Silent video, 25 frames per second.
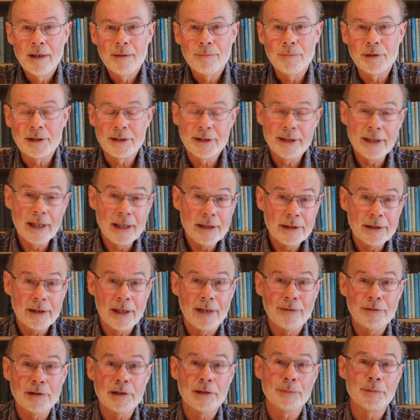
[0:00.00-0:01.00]
But sea ice
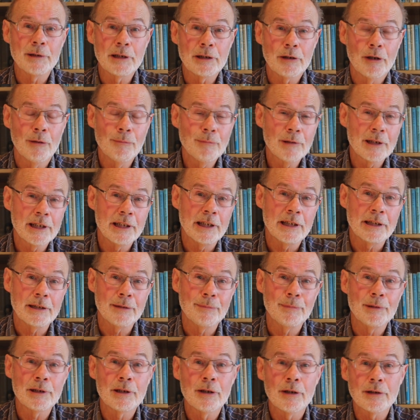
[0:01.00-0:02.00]
cover is a bit
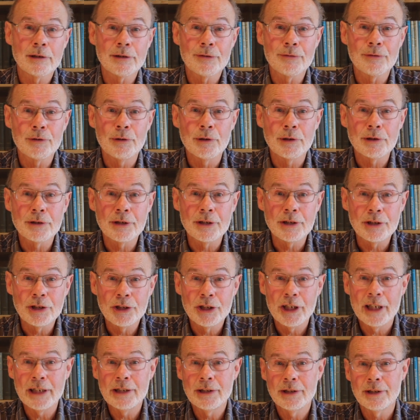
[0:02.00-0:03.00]
complicated because of course it
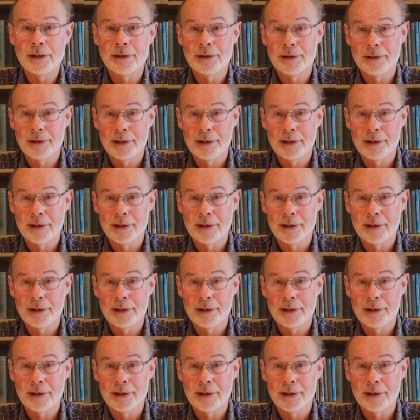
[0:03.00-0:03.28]
changes